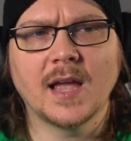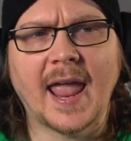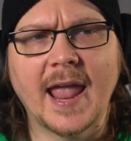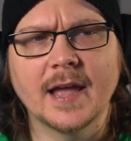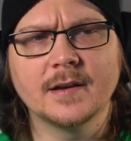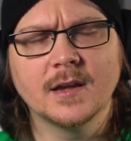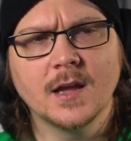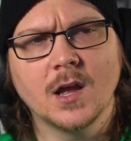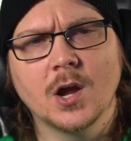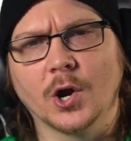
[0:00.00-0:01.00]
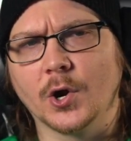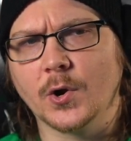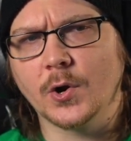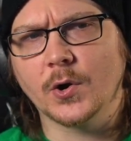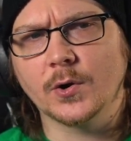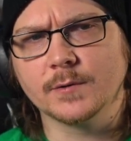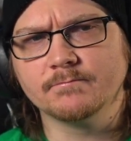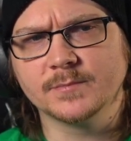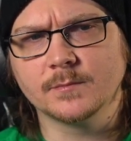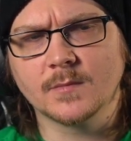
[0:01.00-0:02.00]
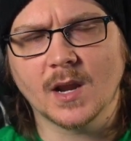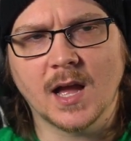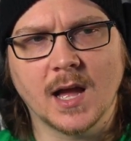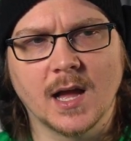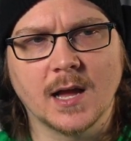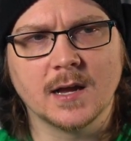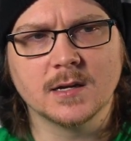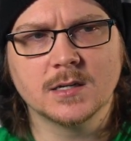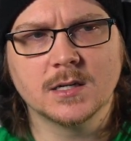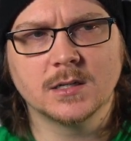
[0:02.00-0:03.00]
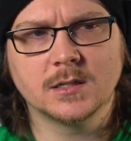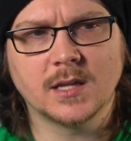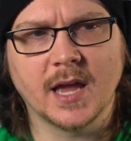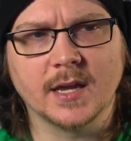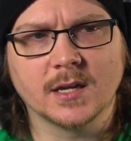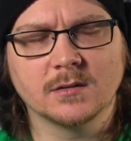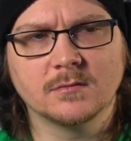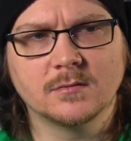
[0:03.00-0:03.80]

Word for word: And her... uh like,